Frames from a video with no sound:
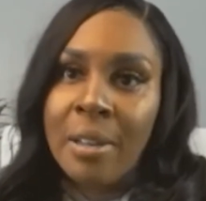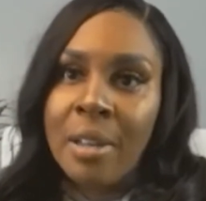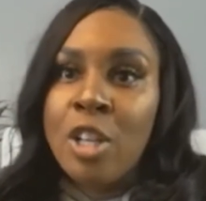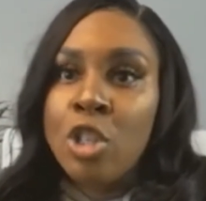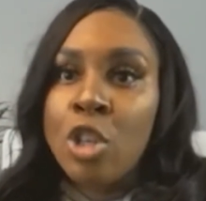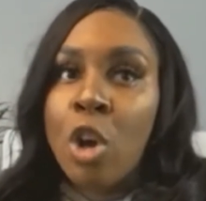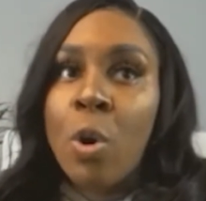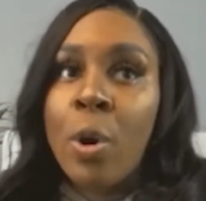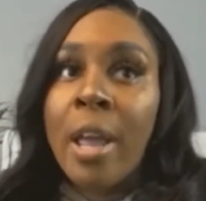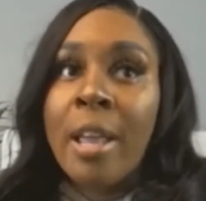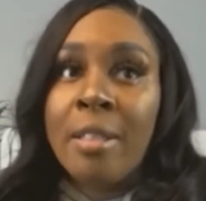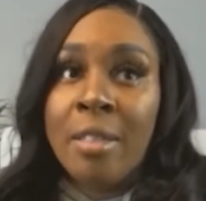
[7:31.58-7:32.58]
So
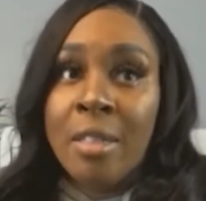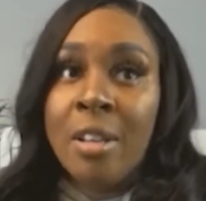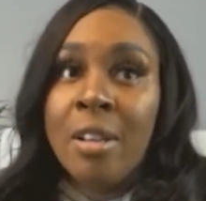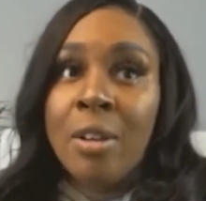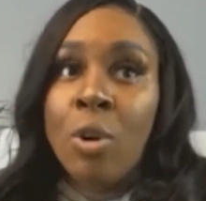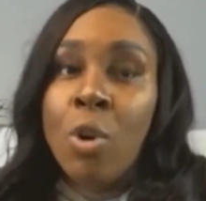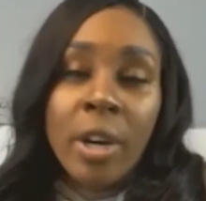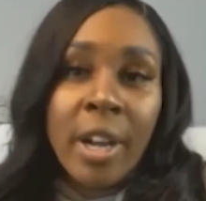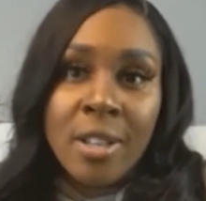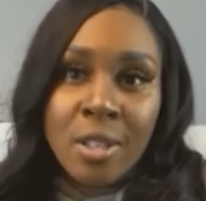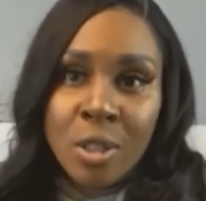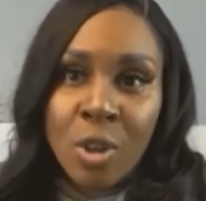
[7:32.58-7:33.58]
the court
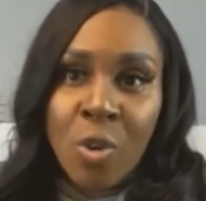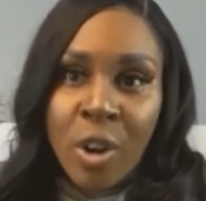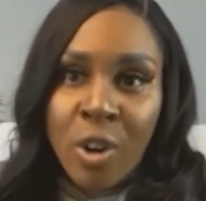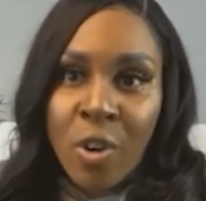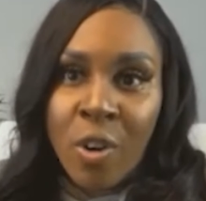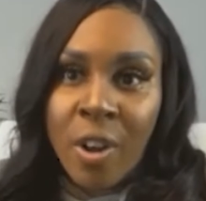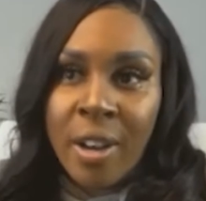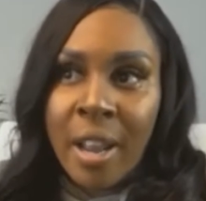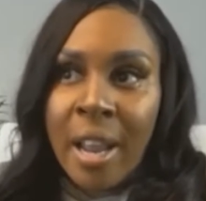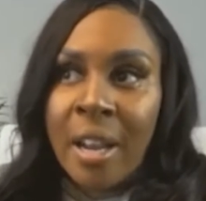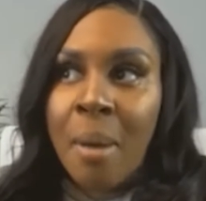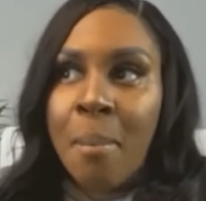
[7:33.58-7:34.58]
case is going on
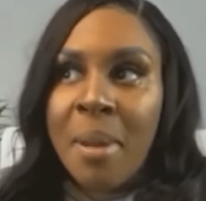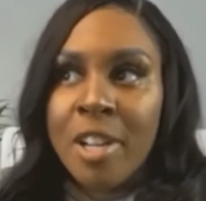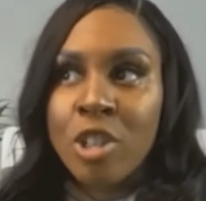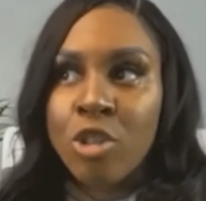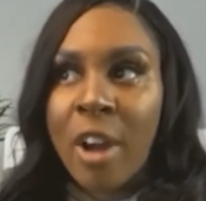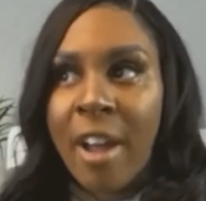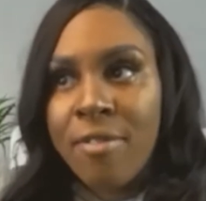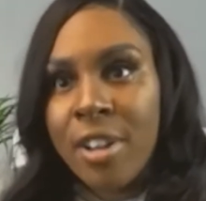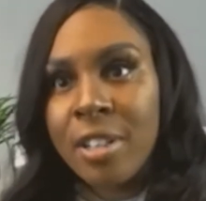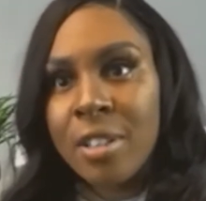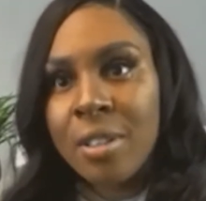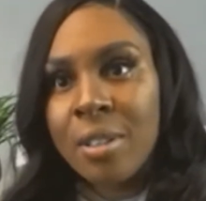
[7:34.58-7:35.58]
and I'm being
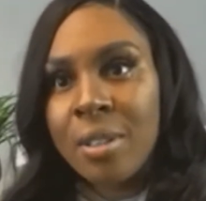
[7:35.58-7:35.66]
trafficked